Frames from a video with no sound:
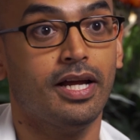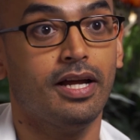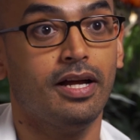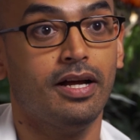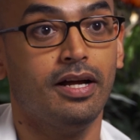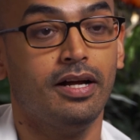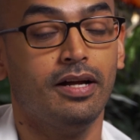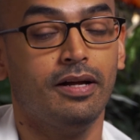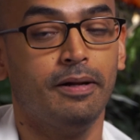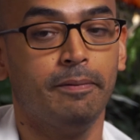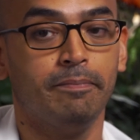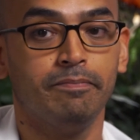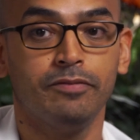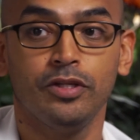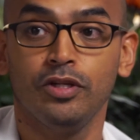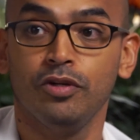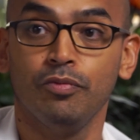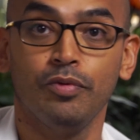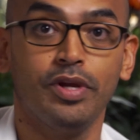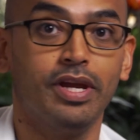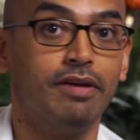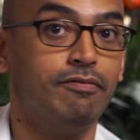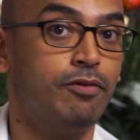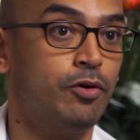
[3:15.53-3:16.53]
You
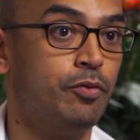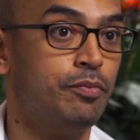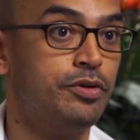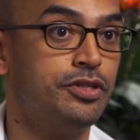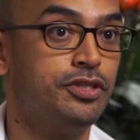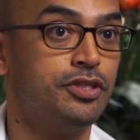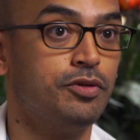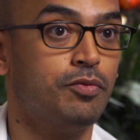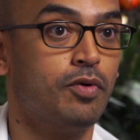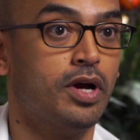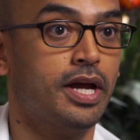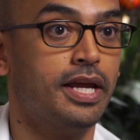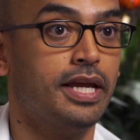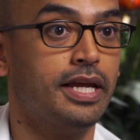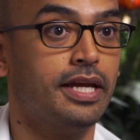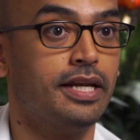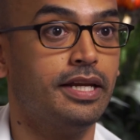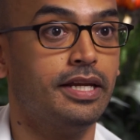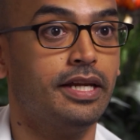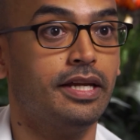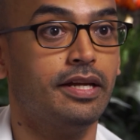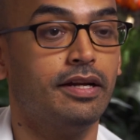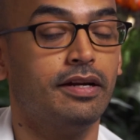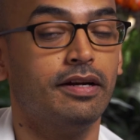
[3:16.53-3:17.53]
know, we have
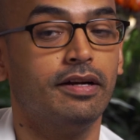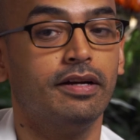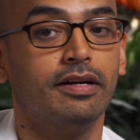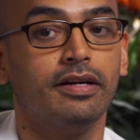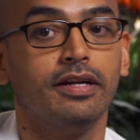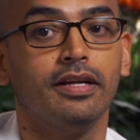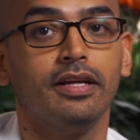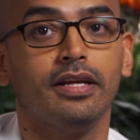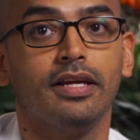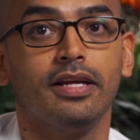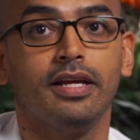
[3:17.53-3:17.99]
OBGYN here.